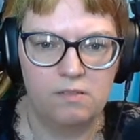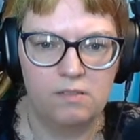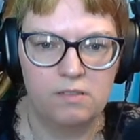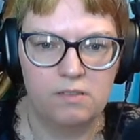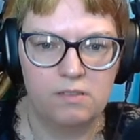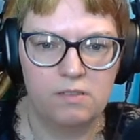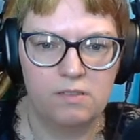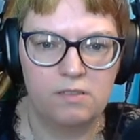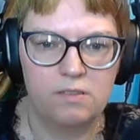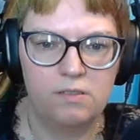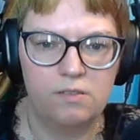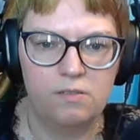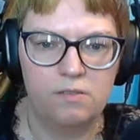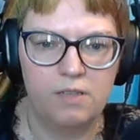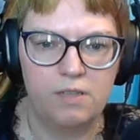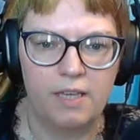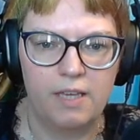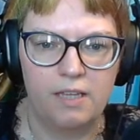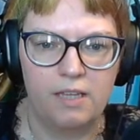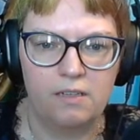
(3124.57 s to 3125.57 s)
It's too
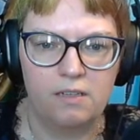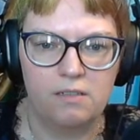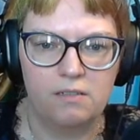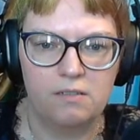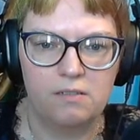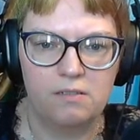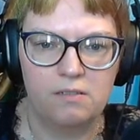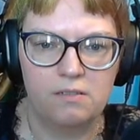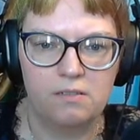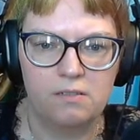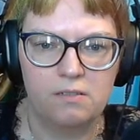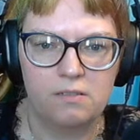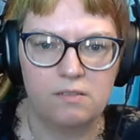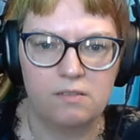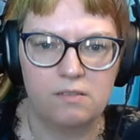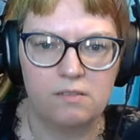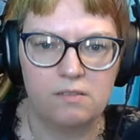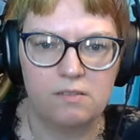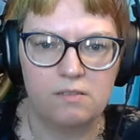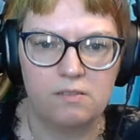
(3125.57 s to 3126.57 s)
late.
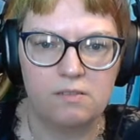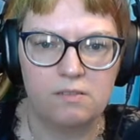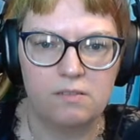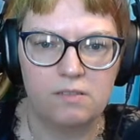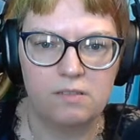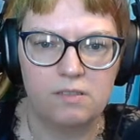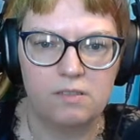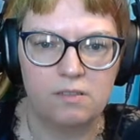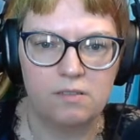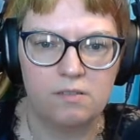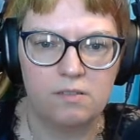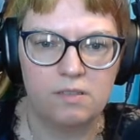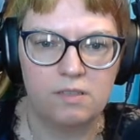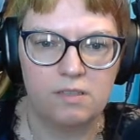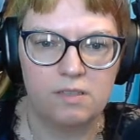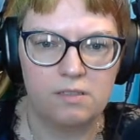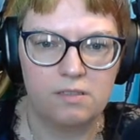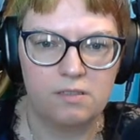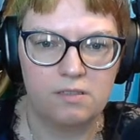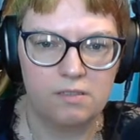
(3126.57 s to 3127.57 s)
So
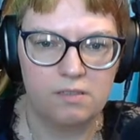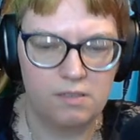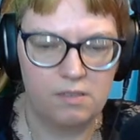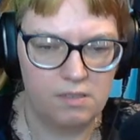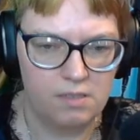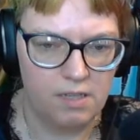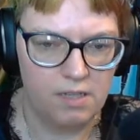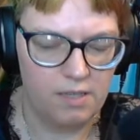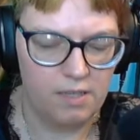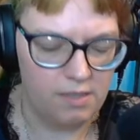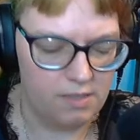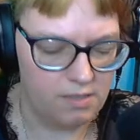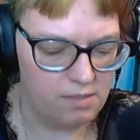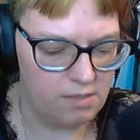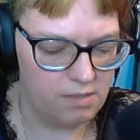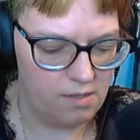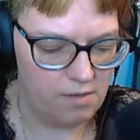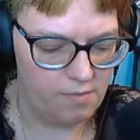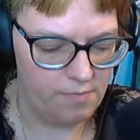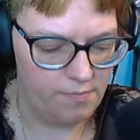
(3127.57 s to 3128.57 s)
let's tighten
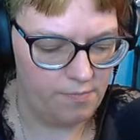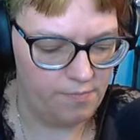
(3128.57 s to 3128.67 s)
this up.